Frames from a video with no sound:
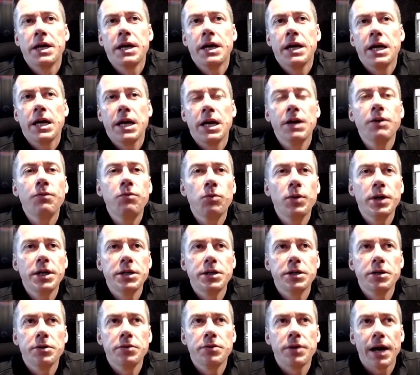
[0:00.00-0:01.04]
If we
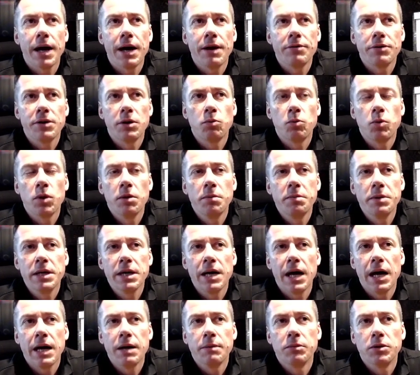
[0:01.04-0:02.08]
do that, then we'll be
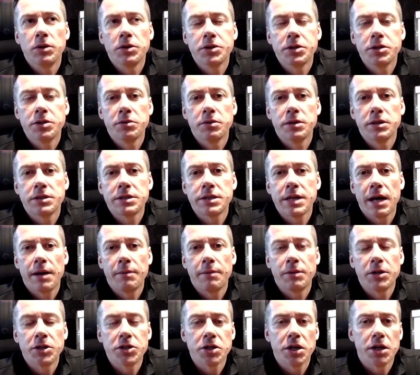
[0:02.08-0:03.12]
able to
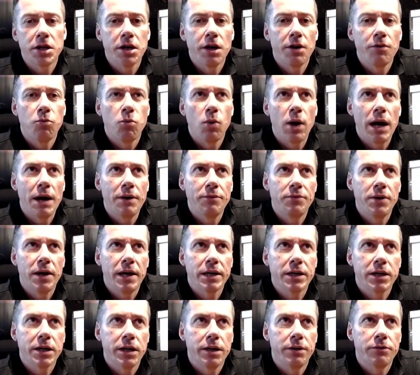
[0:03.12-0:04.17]
establish enough Wi-Fi
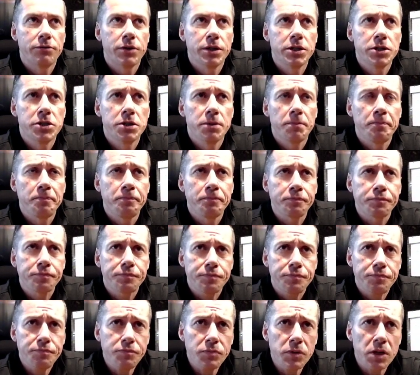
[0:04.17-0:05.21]
coverage
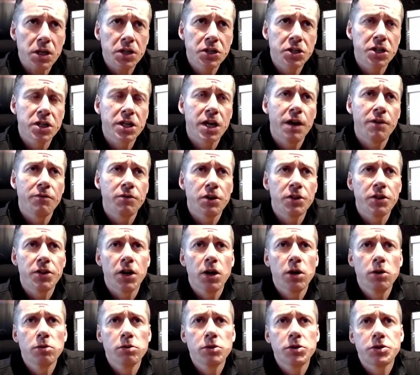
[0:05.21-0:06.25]
to cover
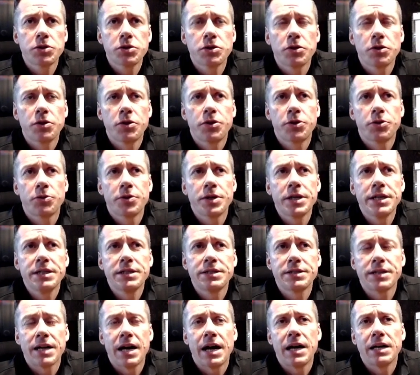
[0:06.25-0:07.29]
those three
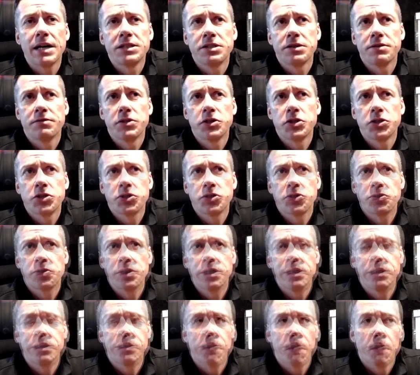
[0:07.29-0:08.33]
sides of the
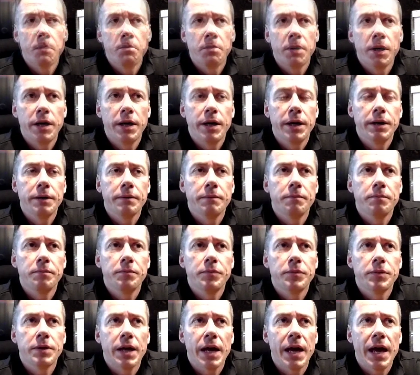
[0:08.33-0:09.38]
street. But
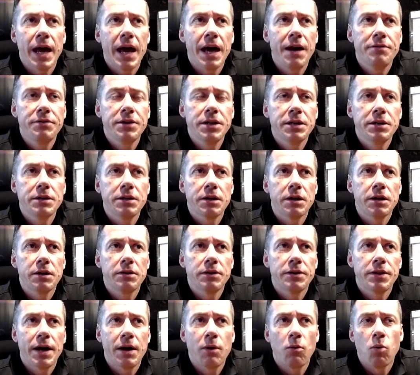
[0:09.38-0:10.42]
having
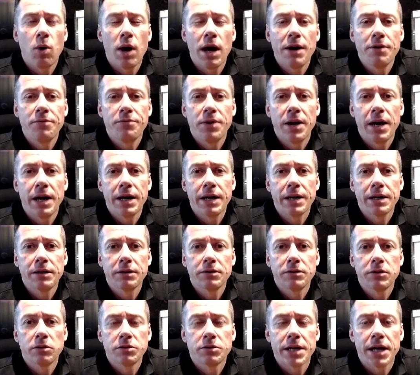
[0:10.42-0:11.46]
that Wi-Fi,
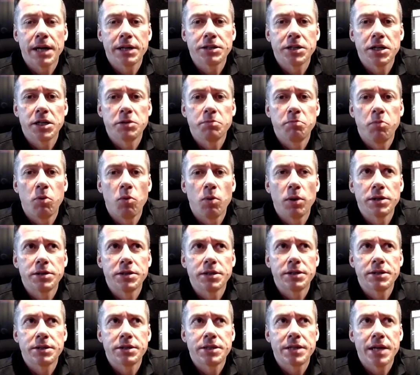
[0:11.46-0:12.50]
those access points
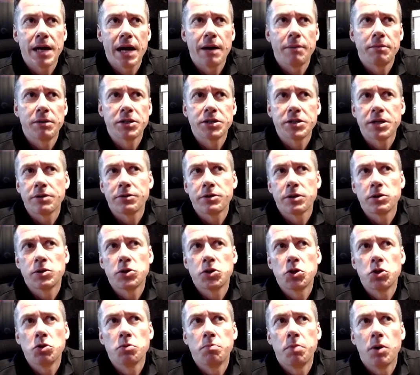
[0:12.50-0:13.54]
established at those
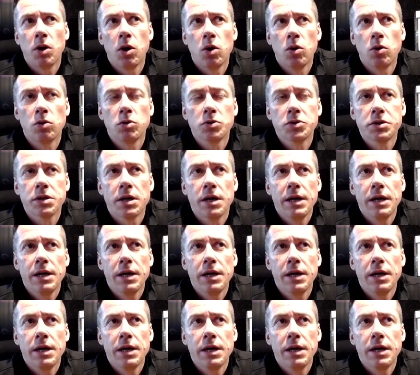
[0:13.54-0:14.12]
two poles,